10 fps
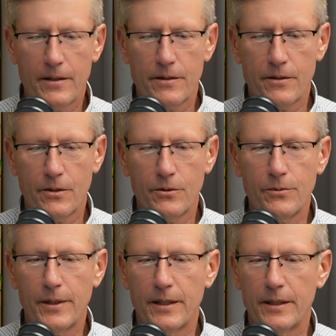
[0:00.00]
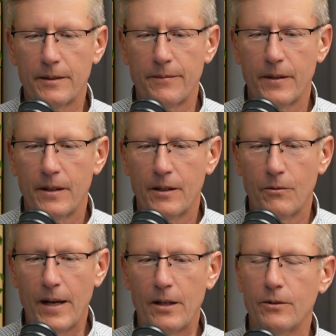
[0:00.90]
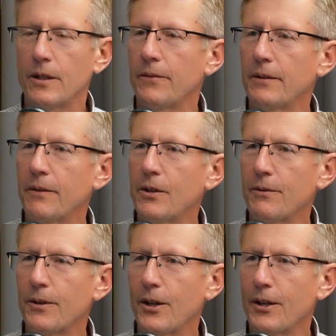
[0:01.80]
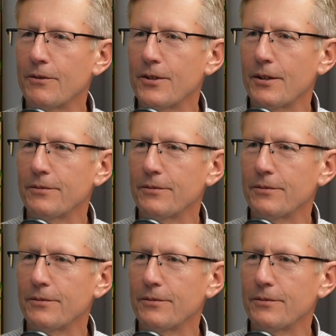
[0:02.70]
So, wow, I think we covered a lot of stuff,